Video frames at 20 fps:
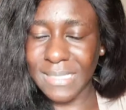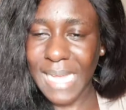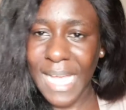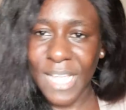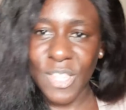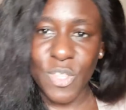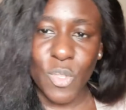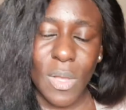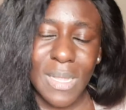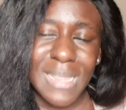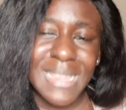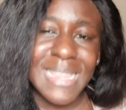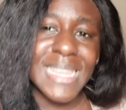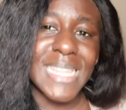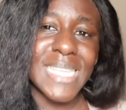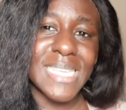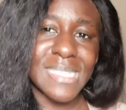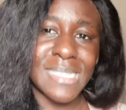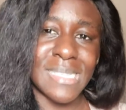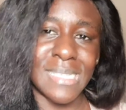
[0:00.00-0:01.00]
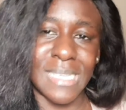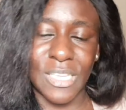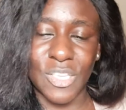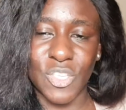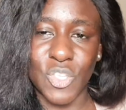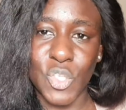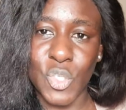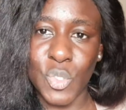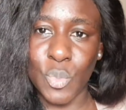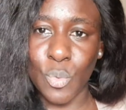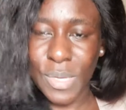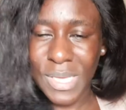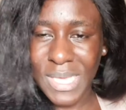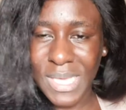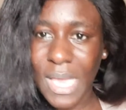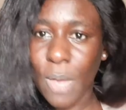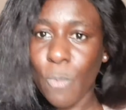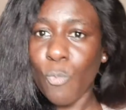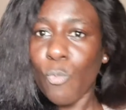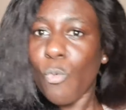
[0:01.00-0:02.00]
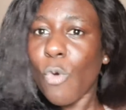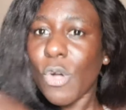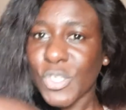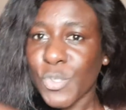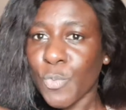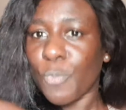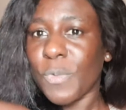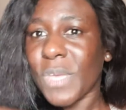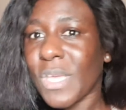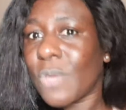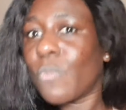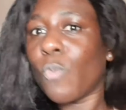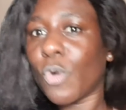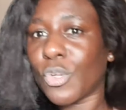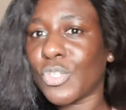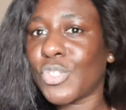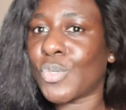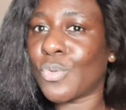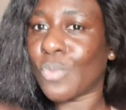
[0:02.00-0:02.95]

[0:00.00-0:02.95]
and not listen to hear what we want to